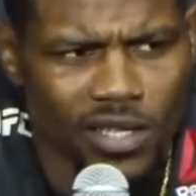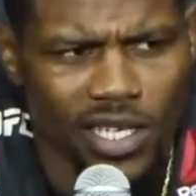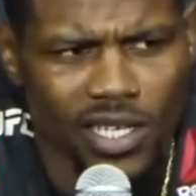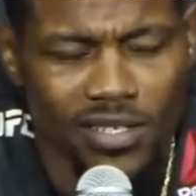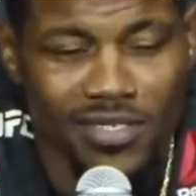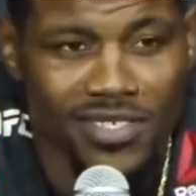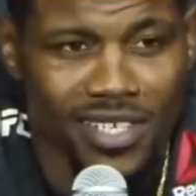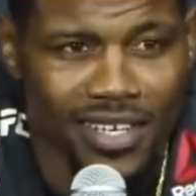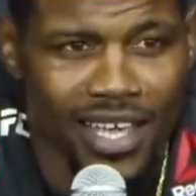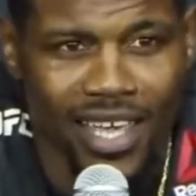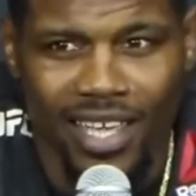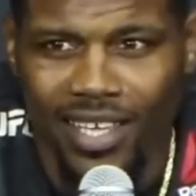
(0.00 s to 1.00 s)
Then
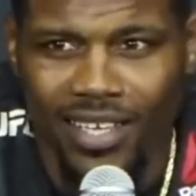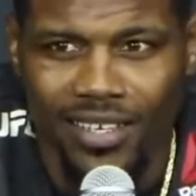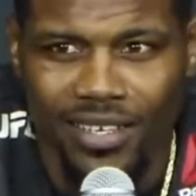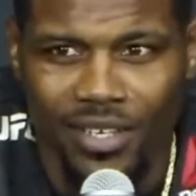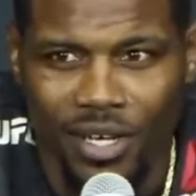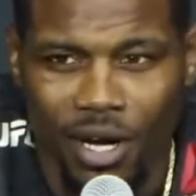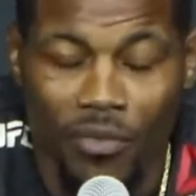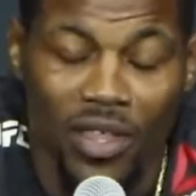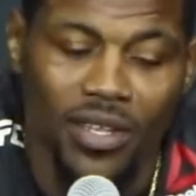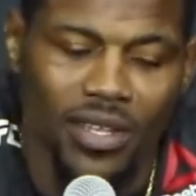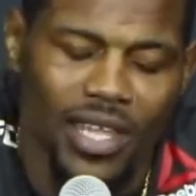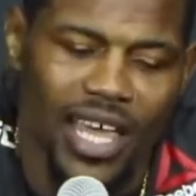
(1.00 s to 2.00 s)
tonight, you know, and
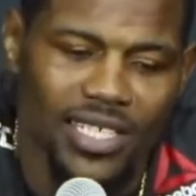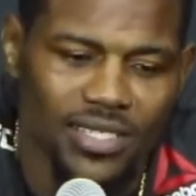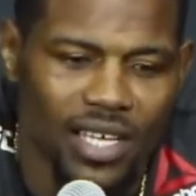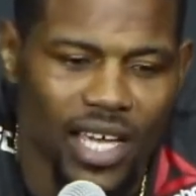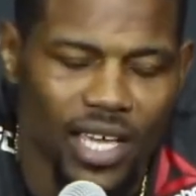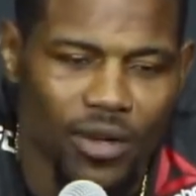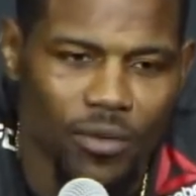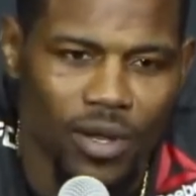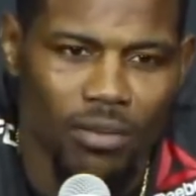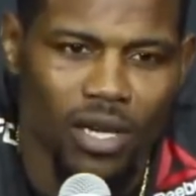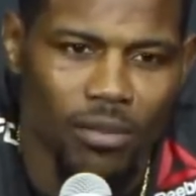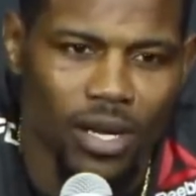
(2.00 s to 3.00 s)
then last night
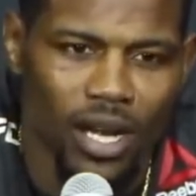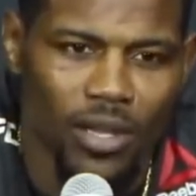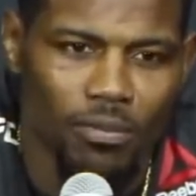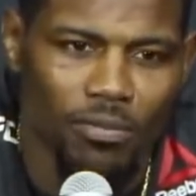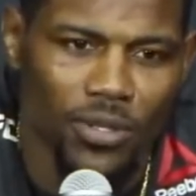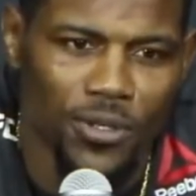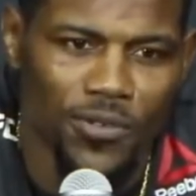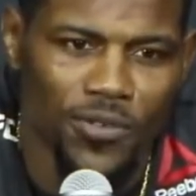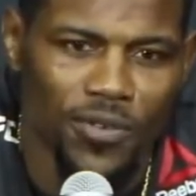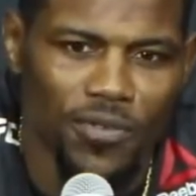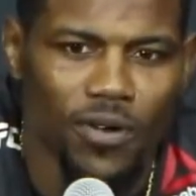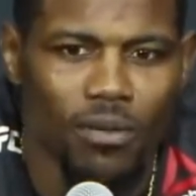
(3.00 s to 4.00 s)
when I'm coming out of the booth
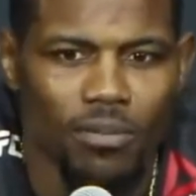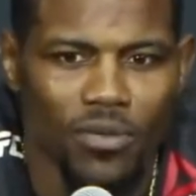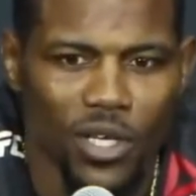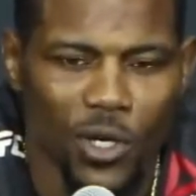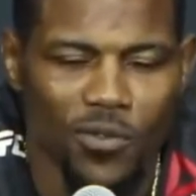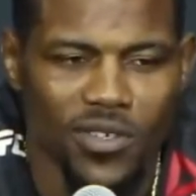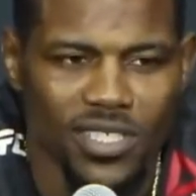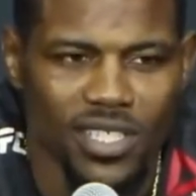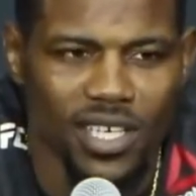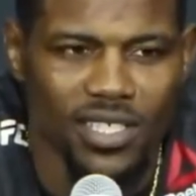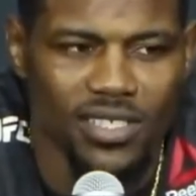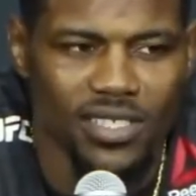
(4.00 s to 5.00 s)
from the COVID
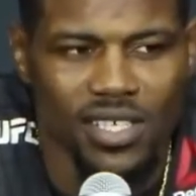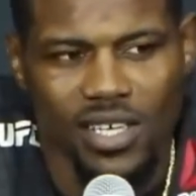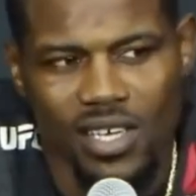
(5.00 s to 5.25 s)
test,